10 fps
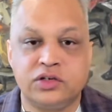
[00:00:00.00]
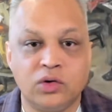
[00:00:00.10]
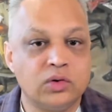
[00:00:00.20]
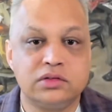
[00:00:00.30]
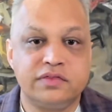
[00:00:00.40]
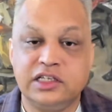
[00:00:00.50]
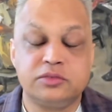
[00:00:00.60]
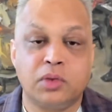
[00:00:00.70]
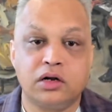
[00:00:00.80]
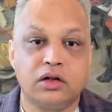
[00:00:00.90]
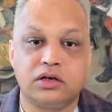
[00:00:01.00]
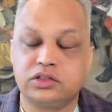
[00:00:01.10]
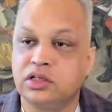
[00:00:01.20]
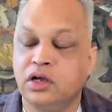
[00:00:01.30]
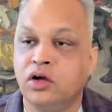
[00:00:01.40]
all of these monologues,
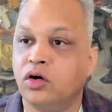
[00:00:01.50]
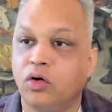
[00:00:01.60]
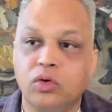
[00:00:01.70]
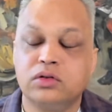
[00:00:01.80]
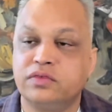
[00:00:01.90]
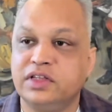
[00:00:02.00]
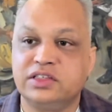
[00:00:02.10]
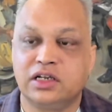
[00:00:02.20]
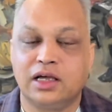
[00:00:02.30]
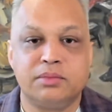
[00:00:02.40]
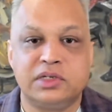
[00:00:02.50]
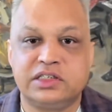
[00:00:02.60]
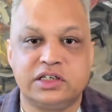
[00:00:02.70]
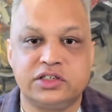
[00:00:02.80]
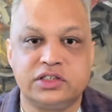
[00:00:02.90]
all of these alignment
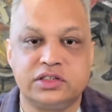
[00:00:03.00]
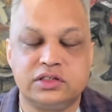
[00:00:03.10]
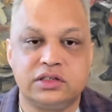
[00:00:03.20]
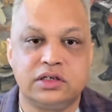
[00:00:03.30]
sessions,